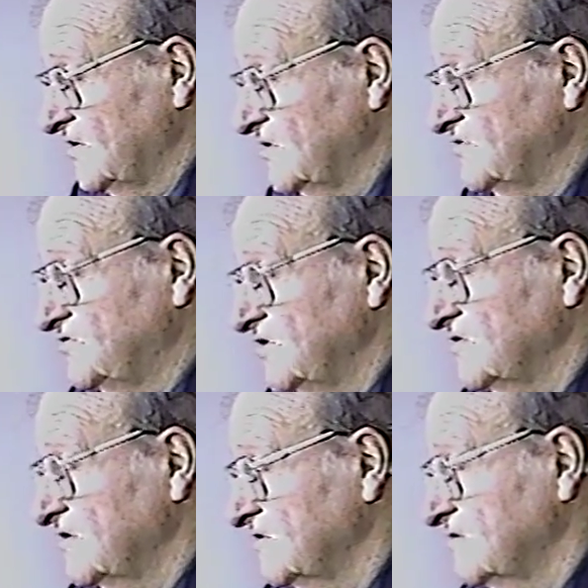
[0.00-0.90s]
is
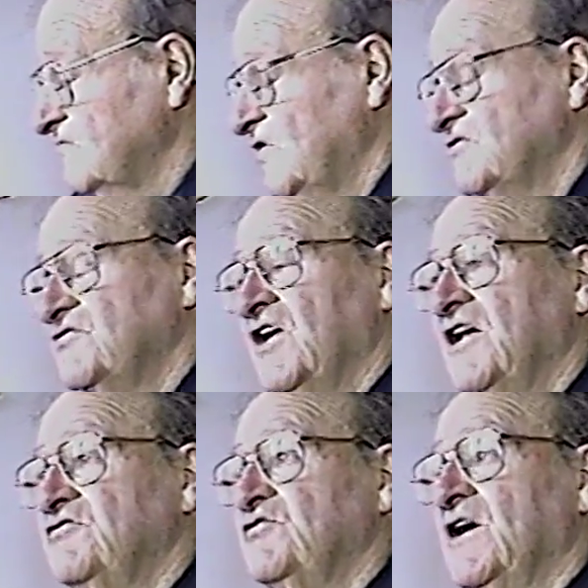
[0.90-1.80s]
just what
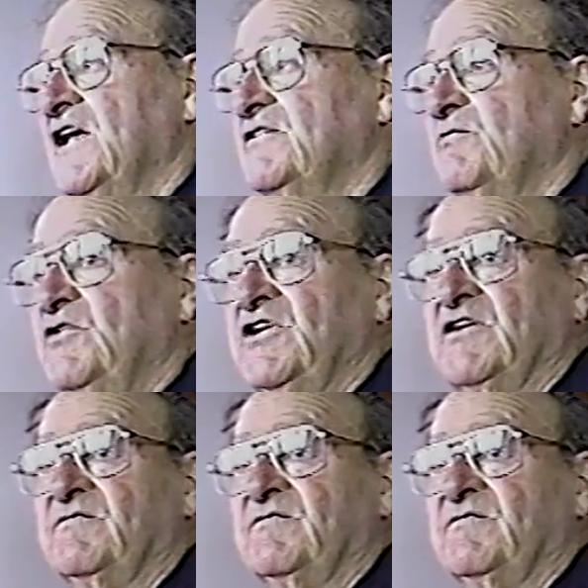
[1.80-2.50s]
chance you had to breed them.